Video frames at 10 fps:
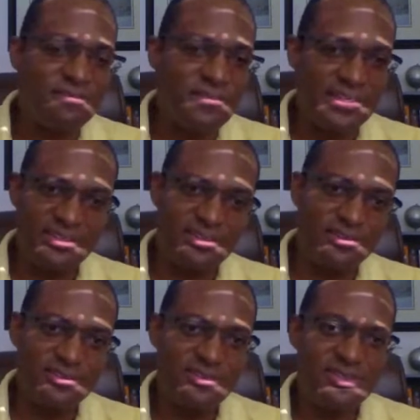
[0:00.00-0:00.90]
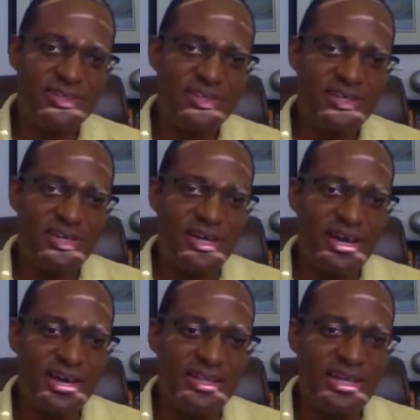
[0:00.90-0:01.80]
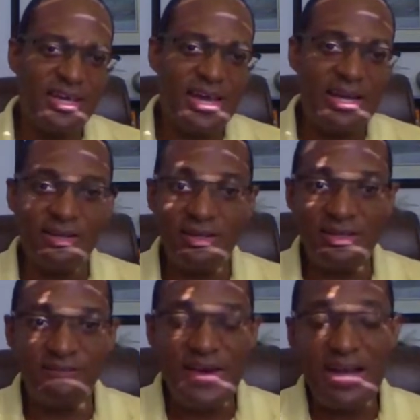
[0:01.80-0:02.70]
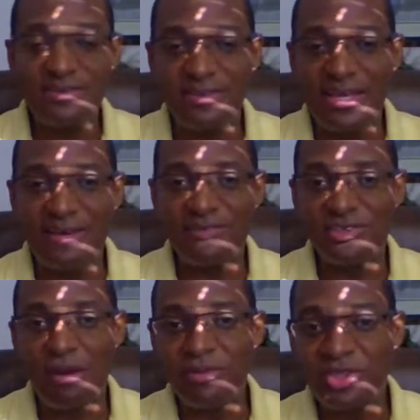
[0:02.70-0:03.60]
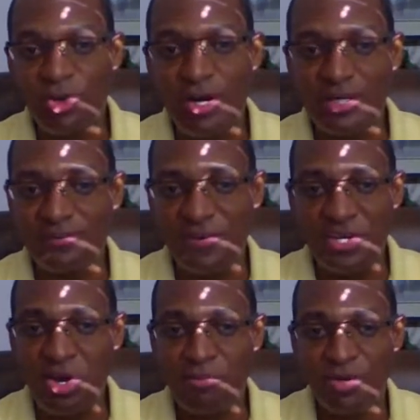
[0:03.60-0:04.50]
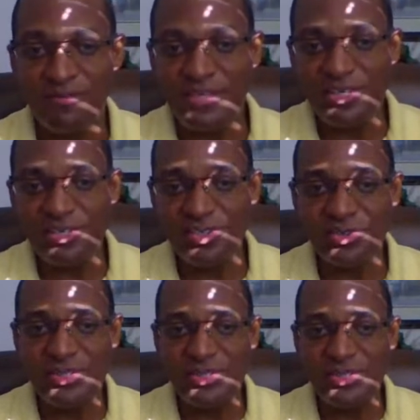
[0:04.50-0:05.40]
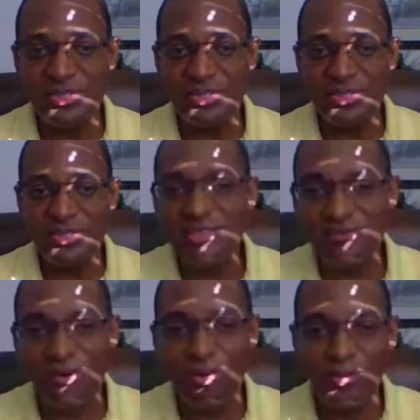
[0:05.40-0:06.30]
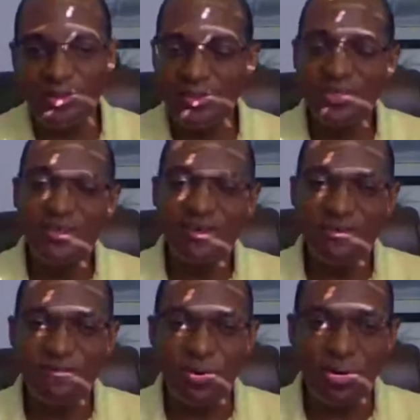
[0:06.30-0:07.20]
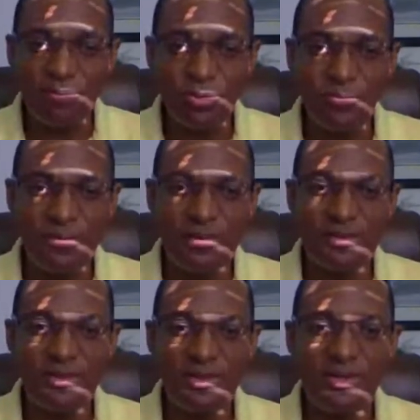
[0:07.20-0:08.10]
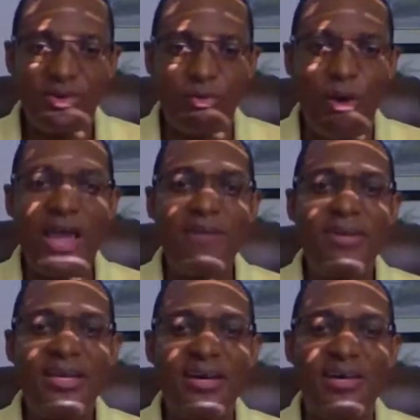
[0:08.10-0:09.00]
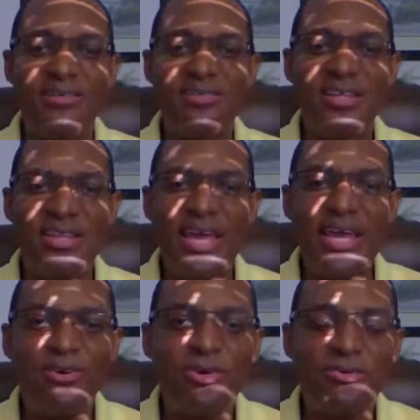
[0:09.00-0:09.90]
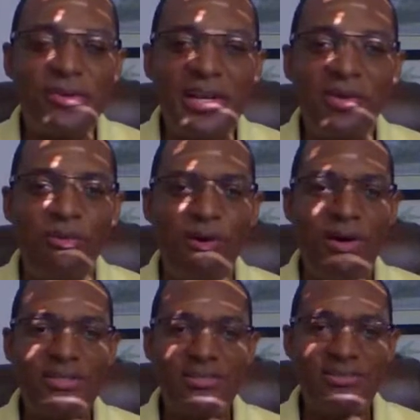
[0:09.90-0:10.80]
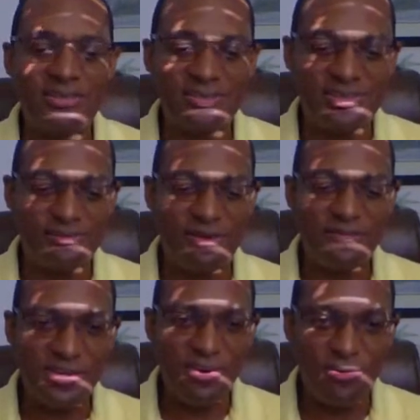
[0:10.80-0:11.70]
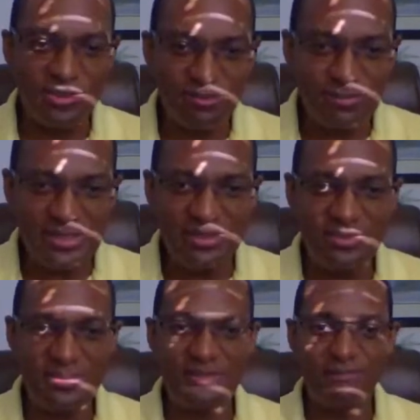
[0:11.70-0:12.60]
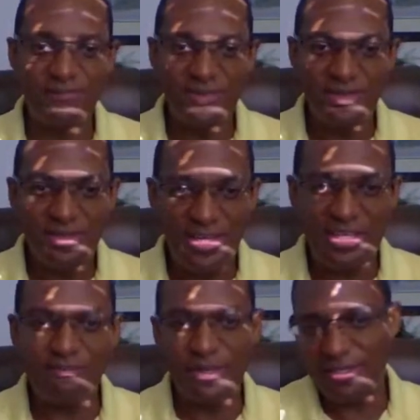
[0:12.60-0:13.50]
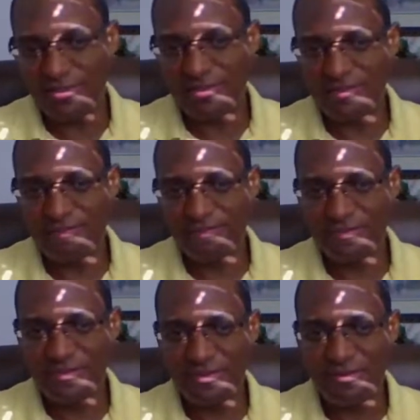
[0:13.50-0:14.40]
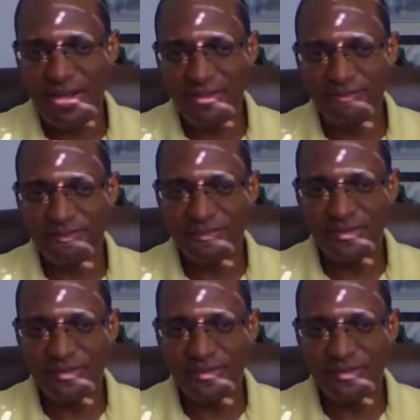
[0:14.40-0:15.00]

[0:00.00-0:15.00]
are failing us. In fact, they have stopped short for a number of years to even bring this forward for approval. Why? Because they don't really want a system of accountability in place, right?